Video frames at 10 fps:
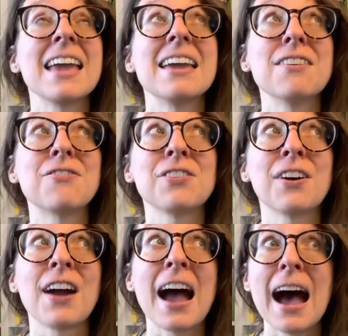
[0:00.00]
If
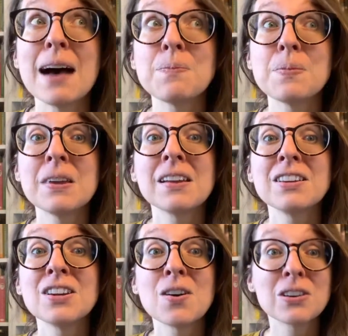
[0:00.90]
you're happy and
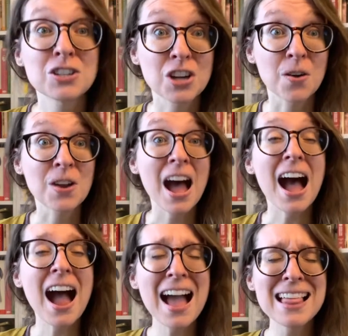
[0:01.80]
you know it, shout,
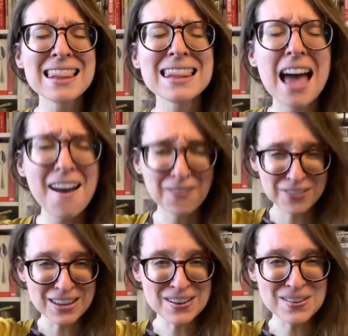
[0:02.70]
I
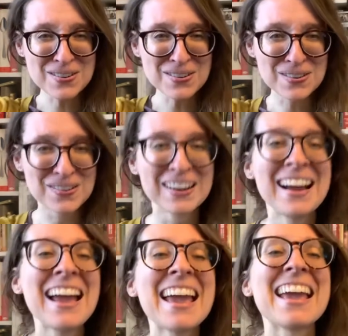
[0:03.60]
love you.
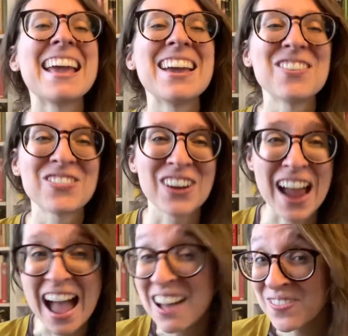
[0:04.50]
If you're
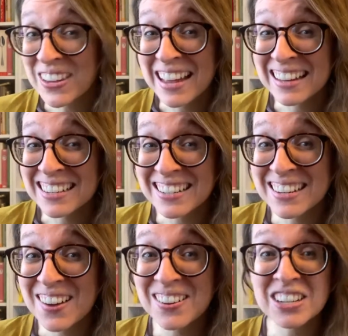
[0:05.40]
happy and you
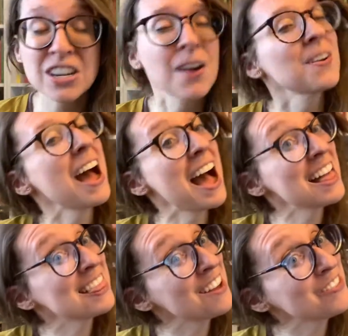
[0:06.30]
know it, shout,
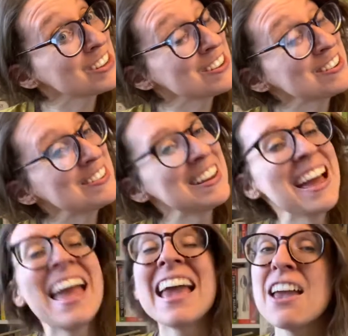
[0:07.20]
I love you.
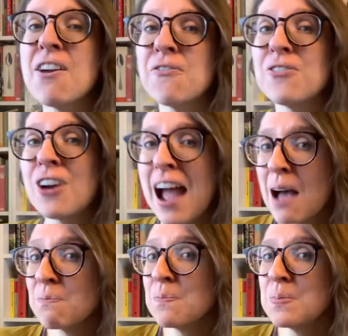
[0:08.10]
If you're
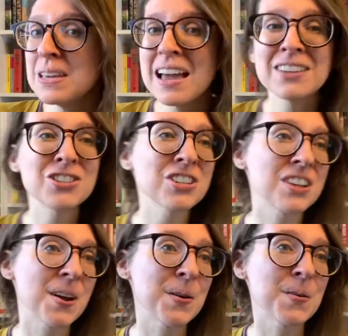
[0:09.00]
happy and you
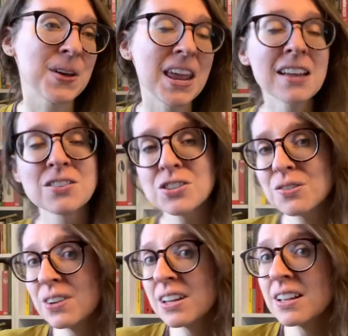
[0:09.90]
know it and you
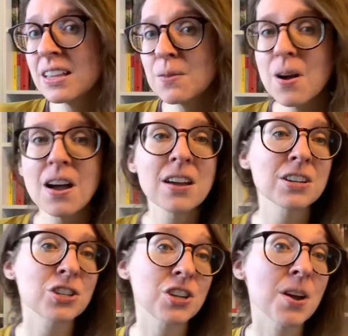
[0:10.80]
really want
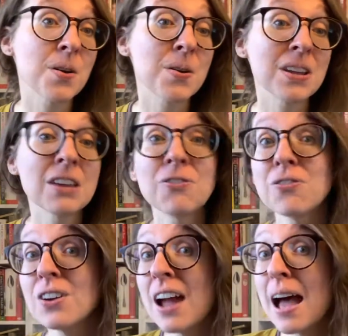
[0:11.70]
to show it. If
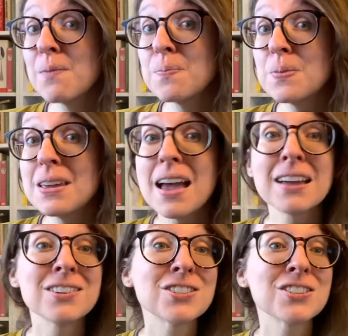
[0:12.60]
you're happy
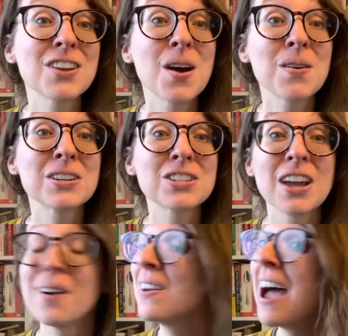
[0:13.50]
and you know it,
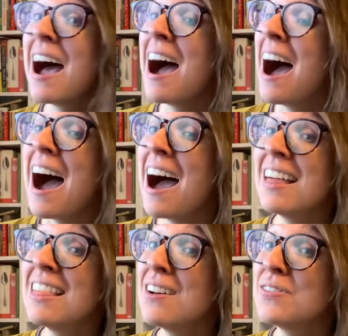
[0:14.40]
shout, I
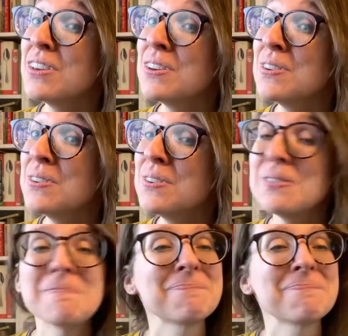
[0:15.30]
love you.